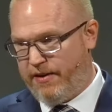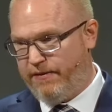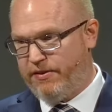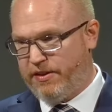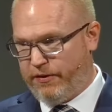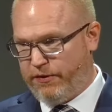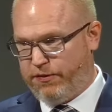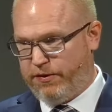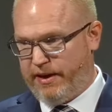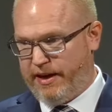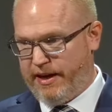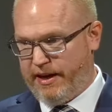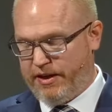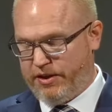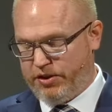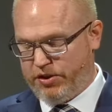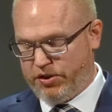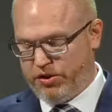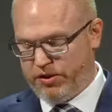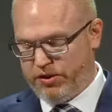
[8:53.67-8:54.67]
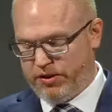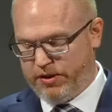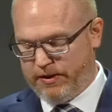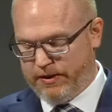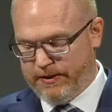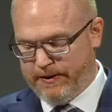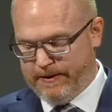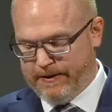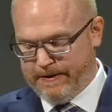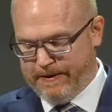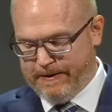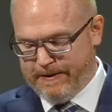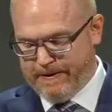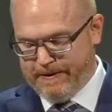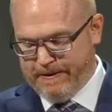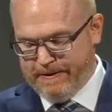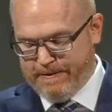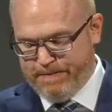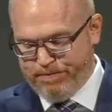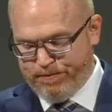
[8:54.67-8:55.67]
of the flesh,
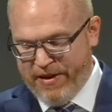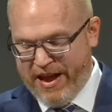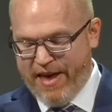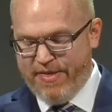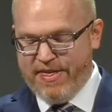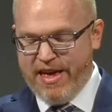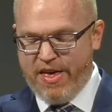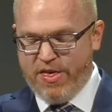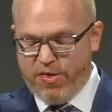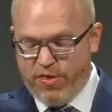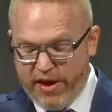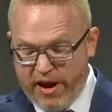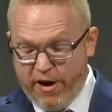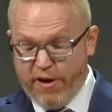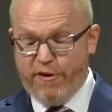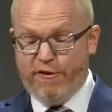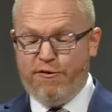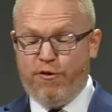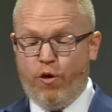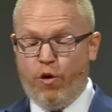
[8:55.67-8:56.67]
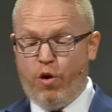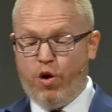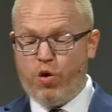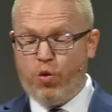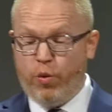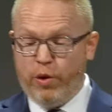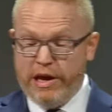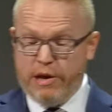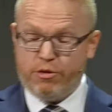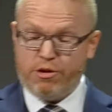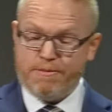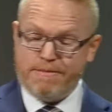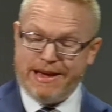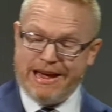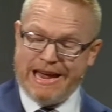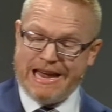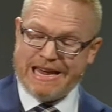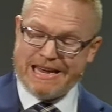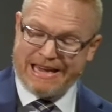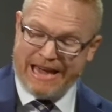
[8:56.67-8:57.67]
and that therefore we
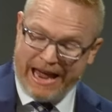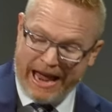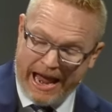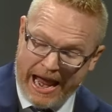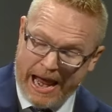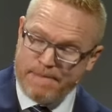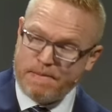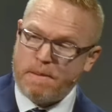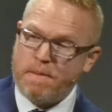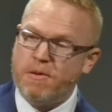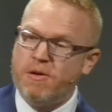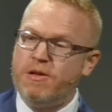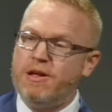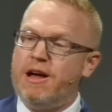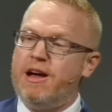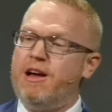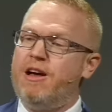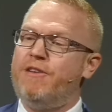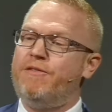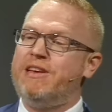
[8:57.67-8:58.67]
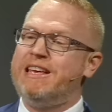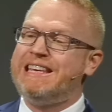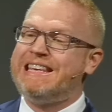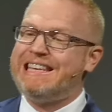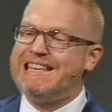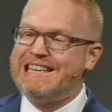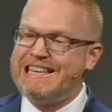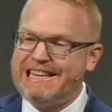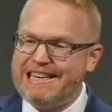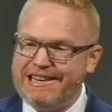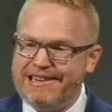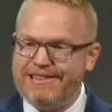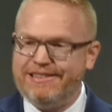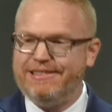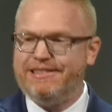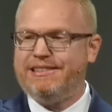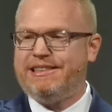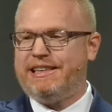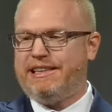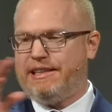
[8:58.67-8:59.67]
remain capable of
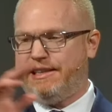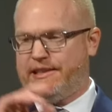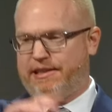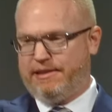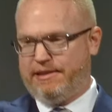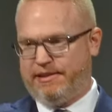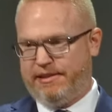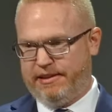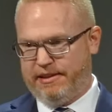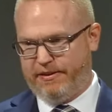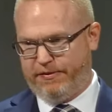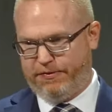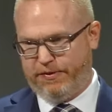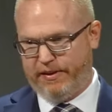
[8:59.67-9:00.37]
yielding to the